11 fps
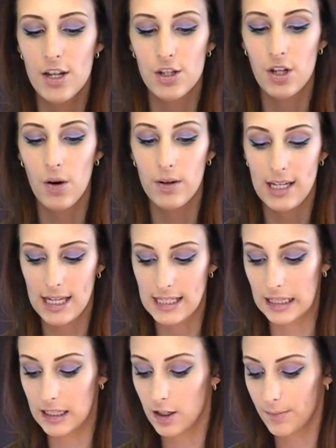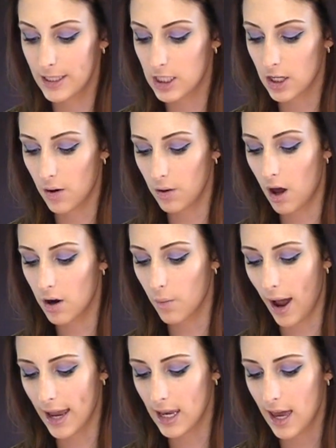so it takes a little bit to go a long
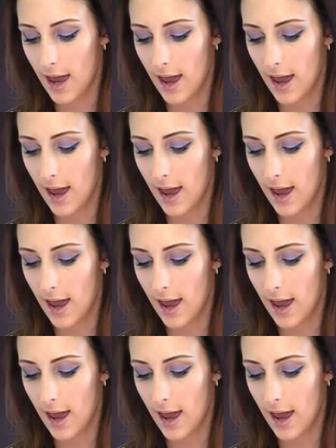way.